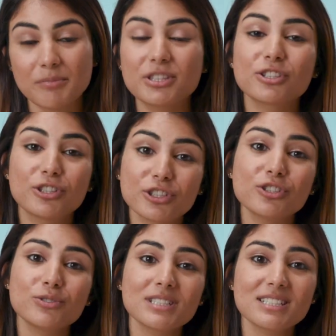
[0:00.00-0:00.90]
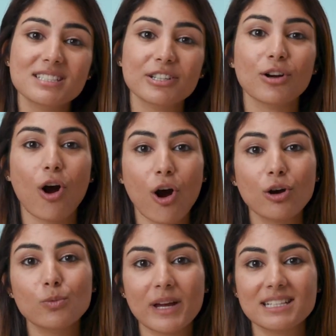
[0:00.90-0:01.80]
But the good news is there
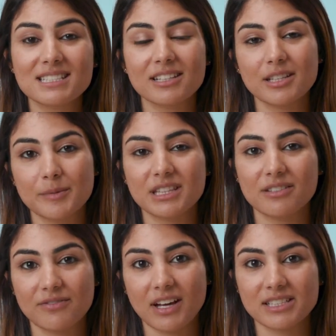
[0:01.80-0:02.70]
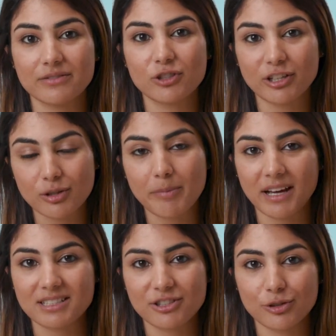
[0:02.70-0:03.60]
are ways to limit the effects of gender
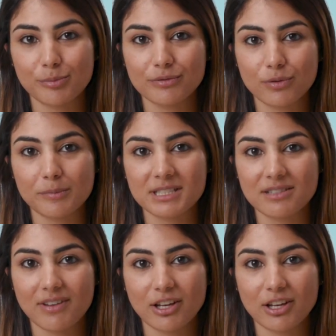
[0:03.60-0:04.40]
bias in your performance